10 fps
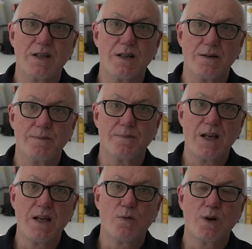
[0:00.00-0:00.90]
Yeah.
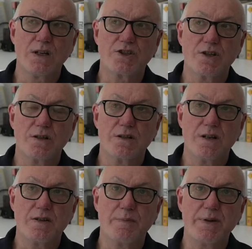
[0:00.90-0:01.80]
Well,
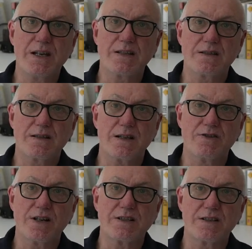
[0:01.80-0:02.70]
the biggest
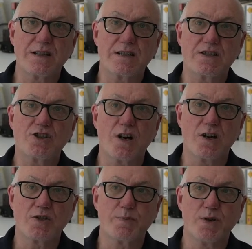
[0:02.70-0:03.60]
interesting thing is
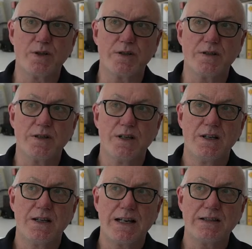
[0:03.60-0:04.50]
ChargePoint
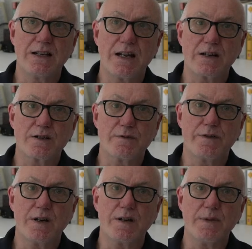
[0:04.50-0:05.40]
and
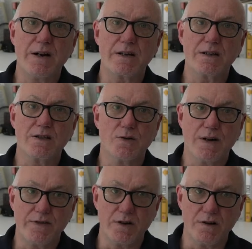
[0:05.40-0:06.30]
Electrify America, who
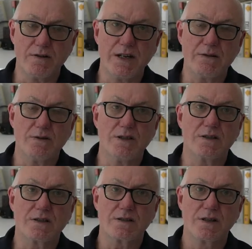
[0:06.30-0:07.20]
have their own
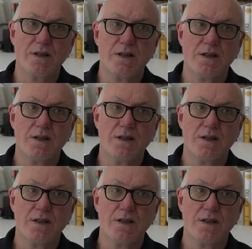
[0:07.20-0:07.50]
networks.